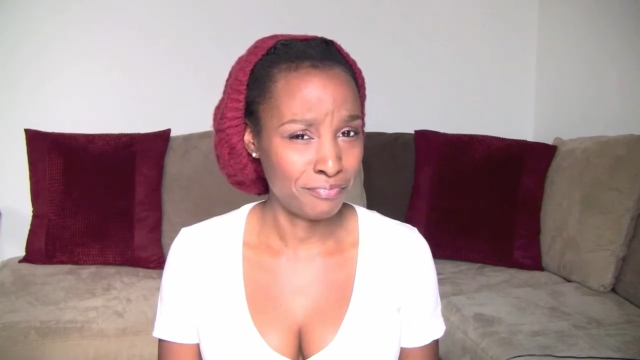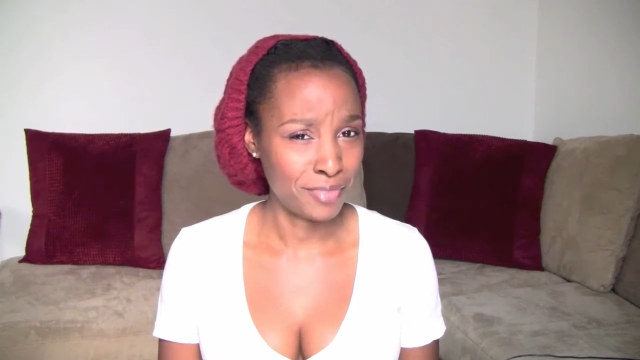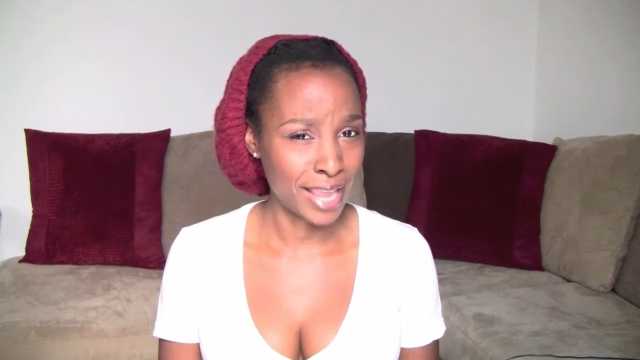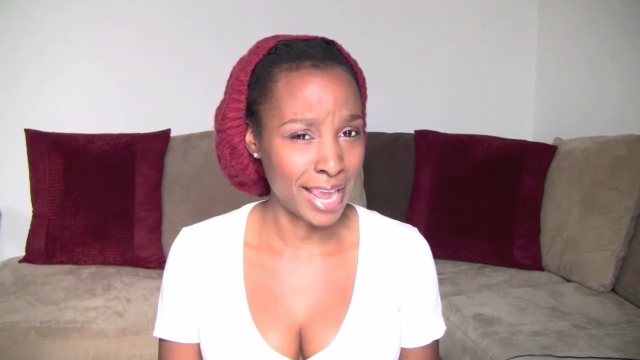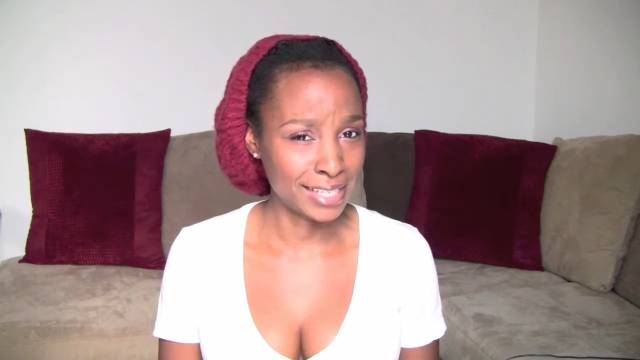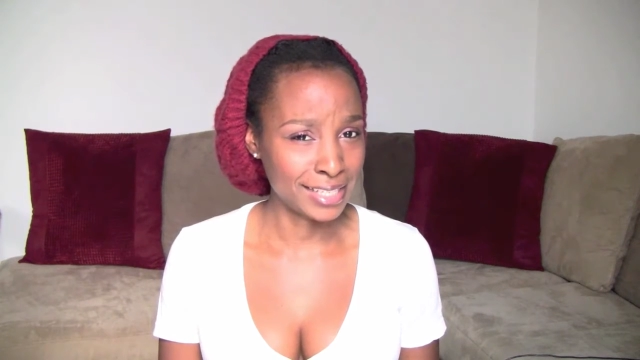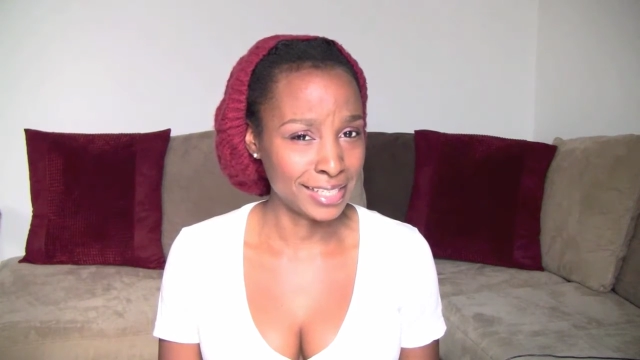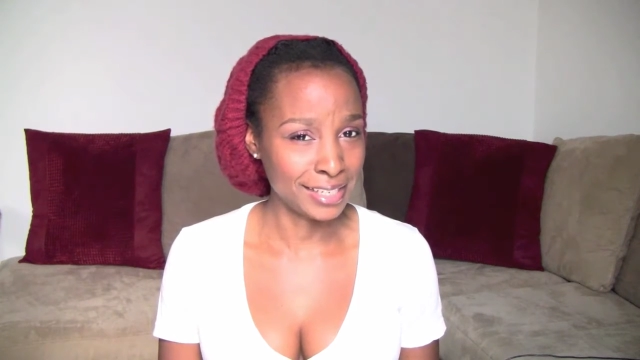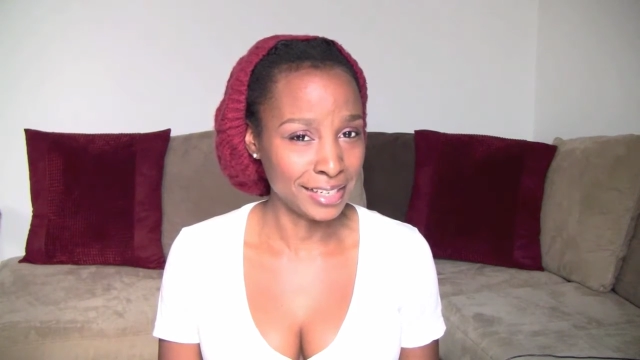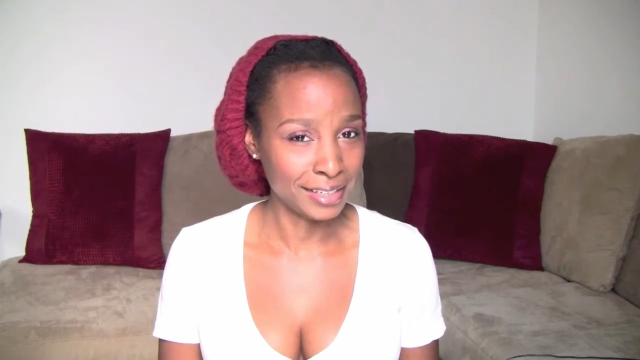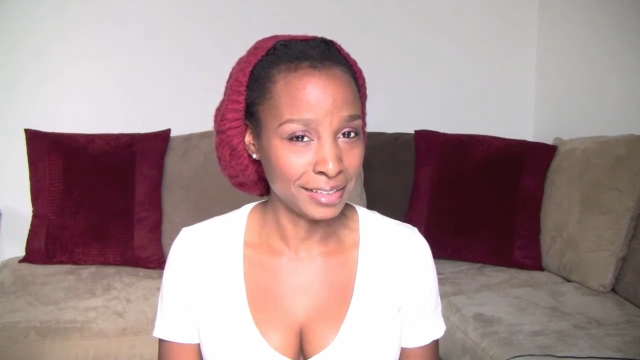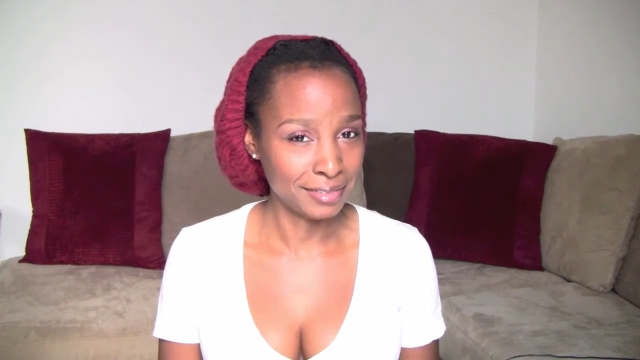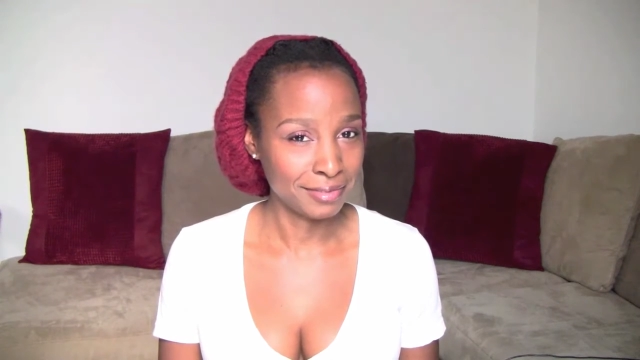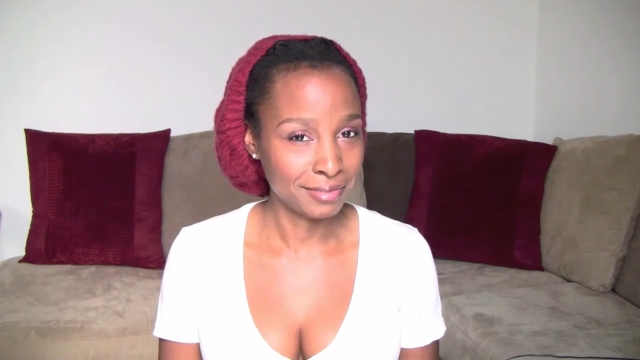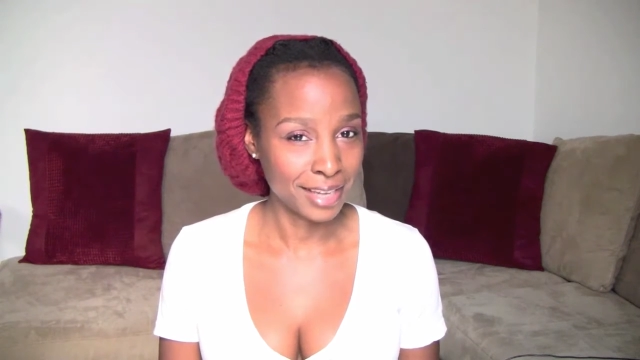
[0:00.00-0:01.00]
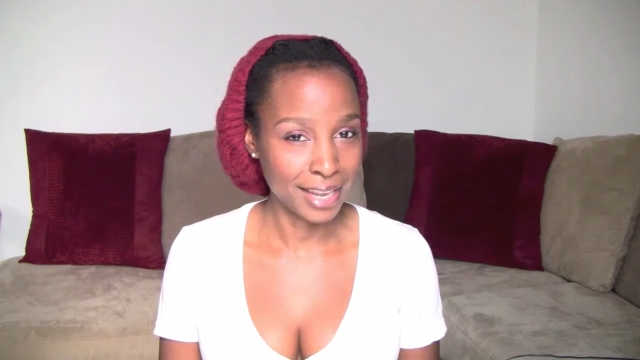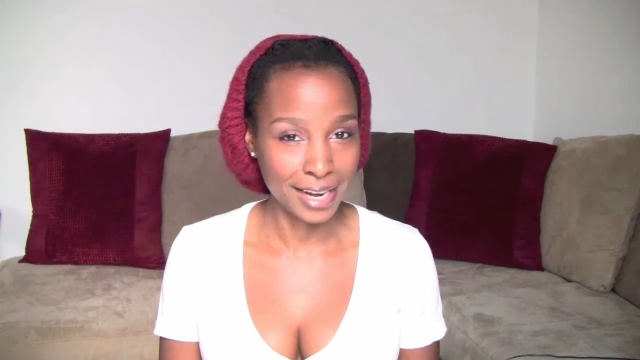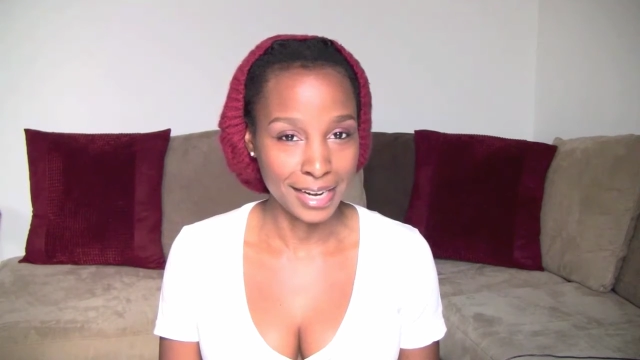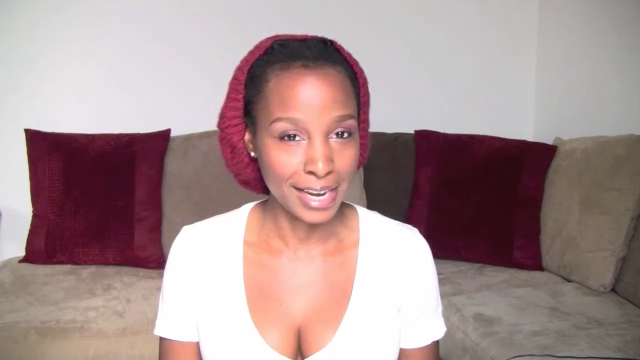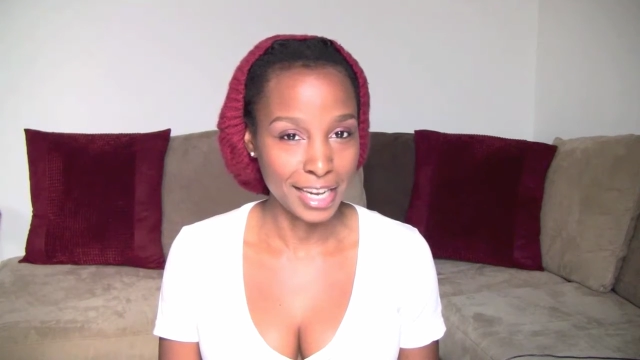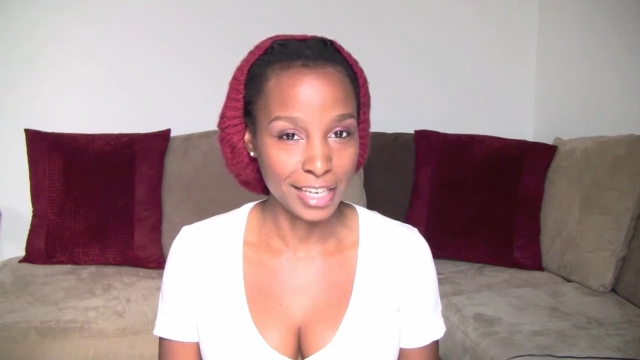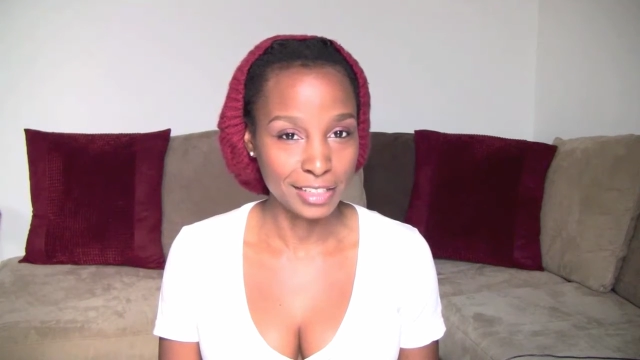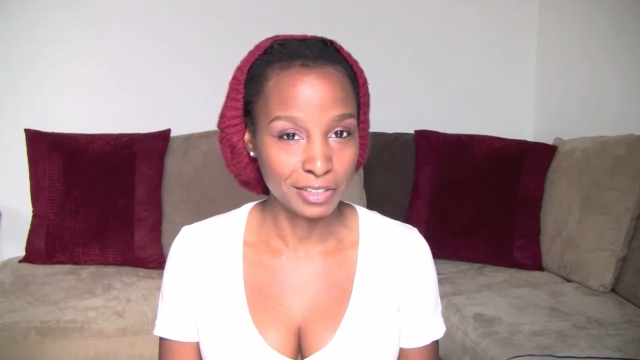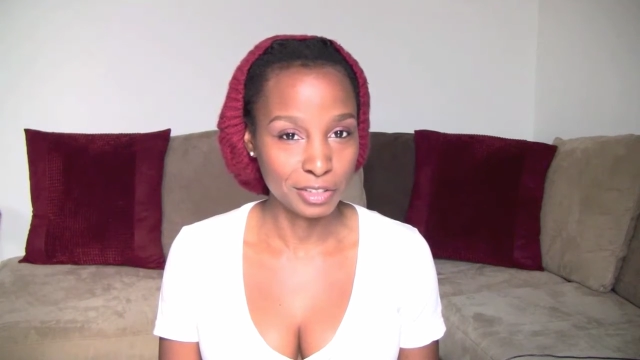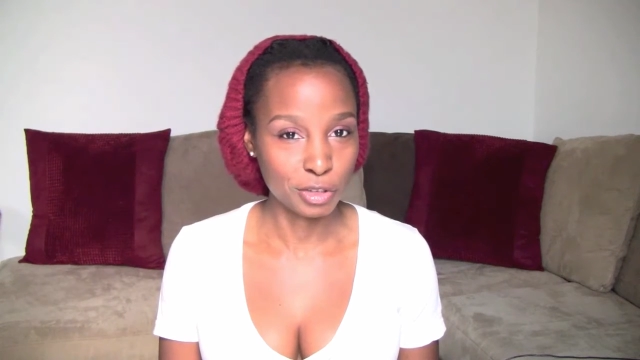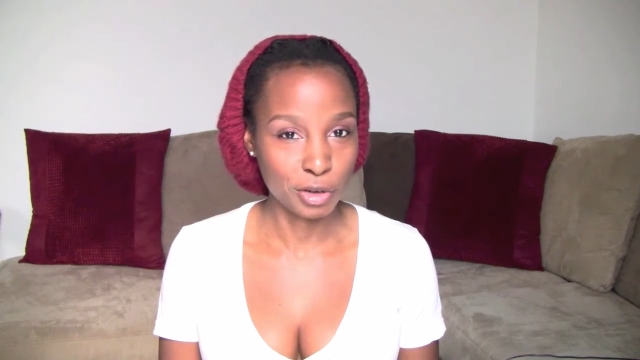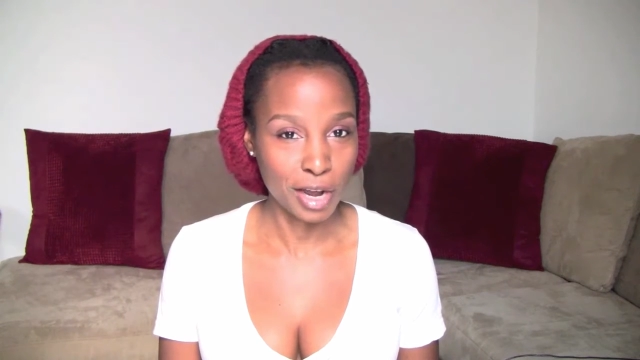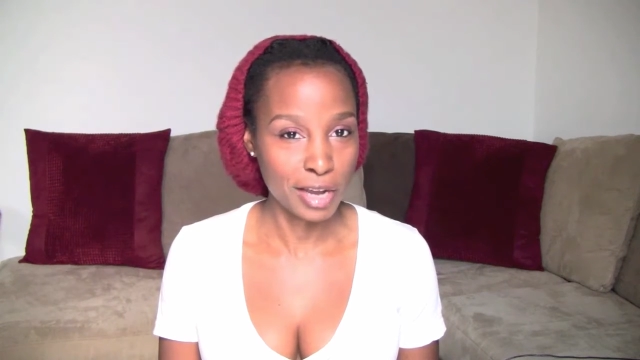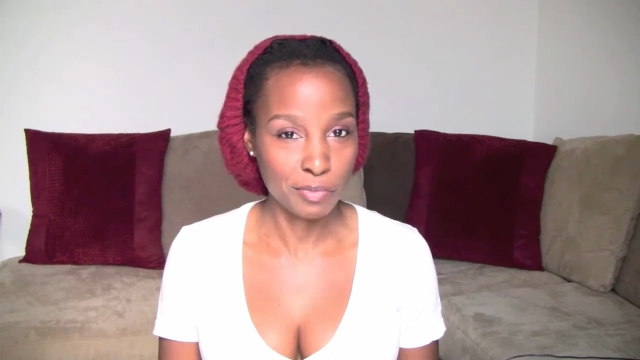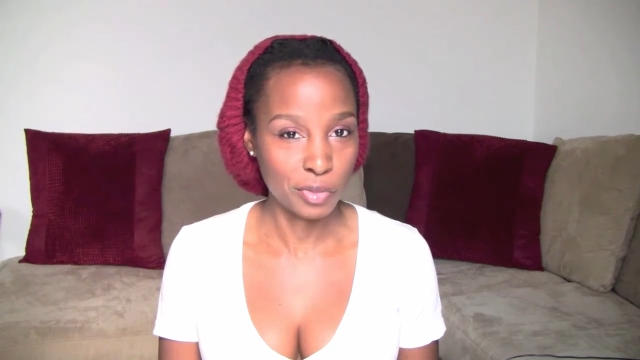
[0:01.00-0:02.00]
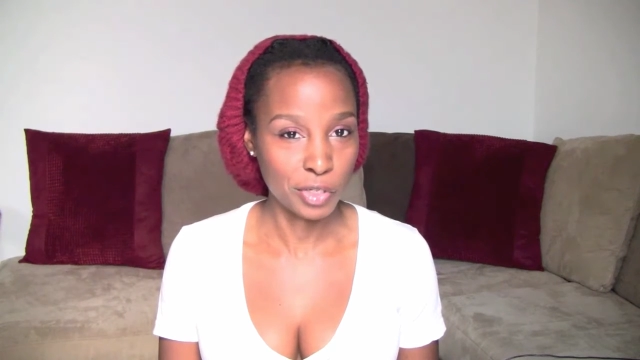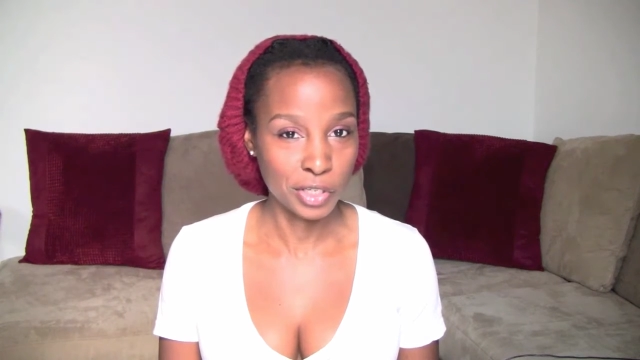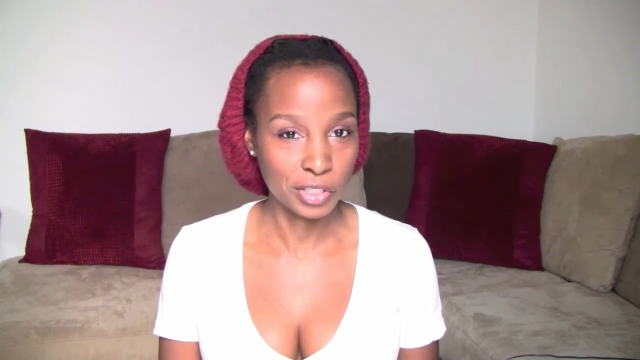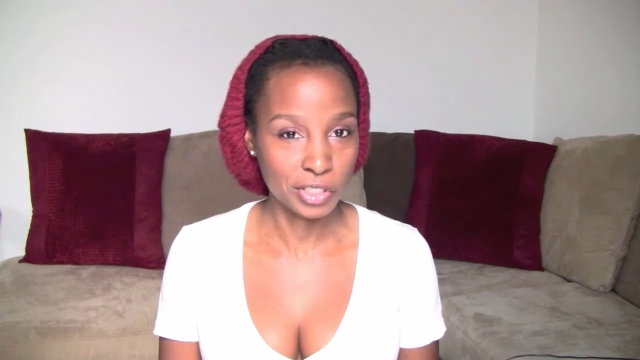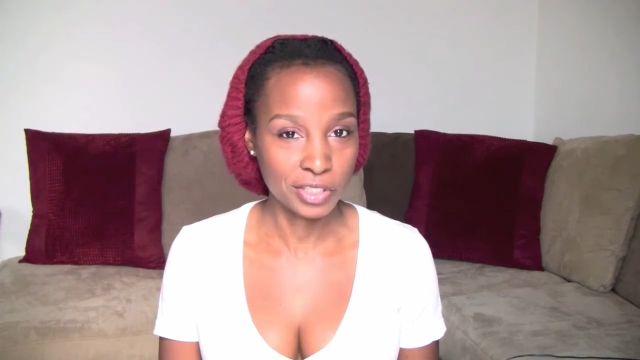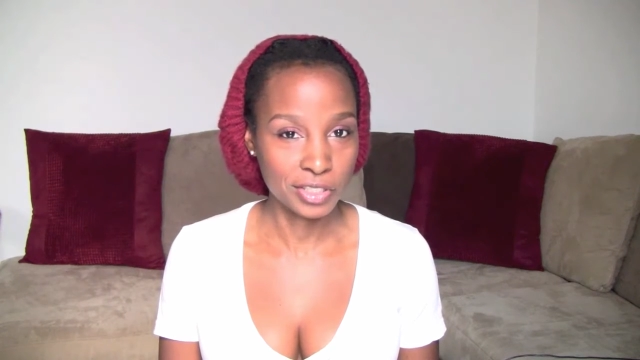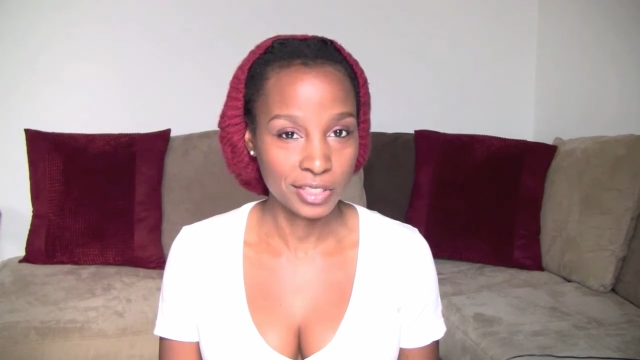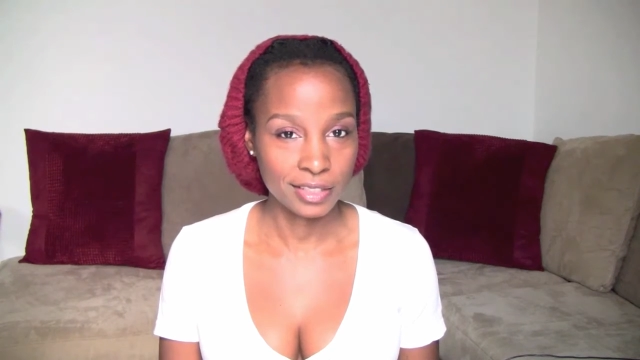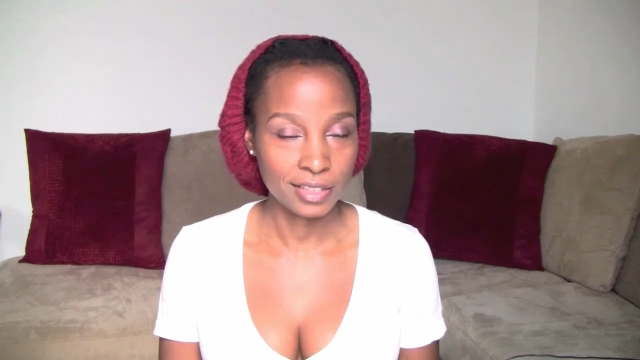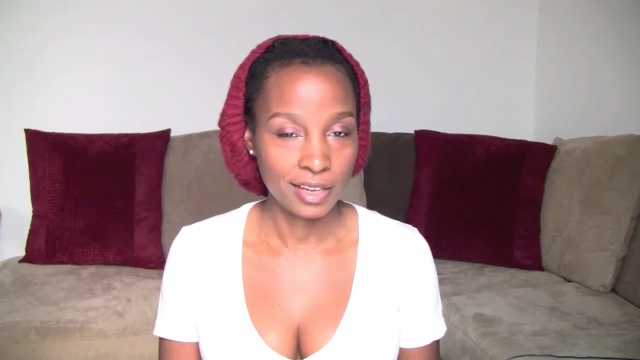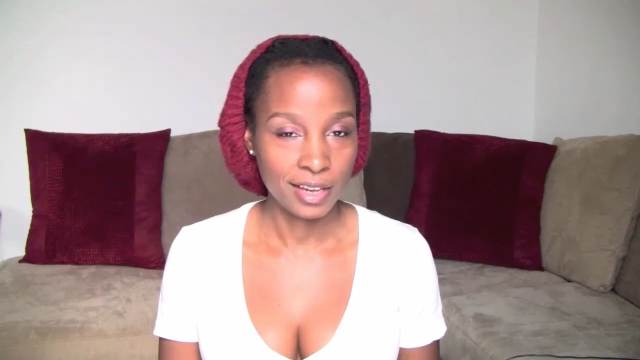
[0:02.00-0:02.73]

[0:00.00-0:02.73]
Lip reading: nasty, kind of like dried boogers.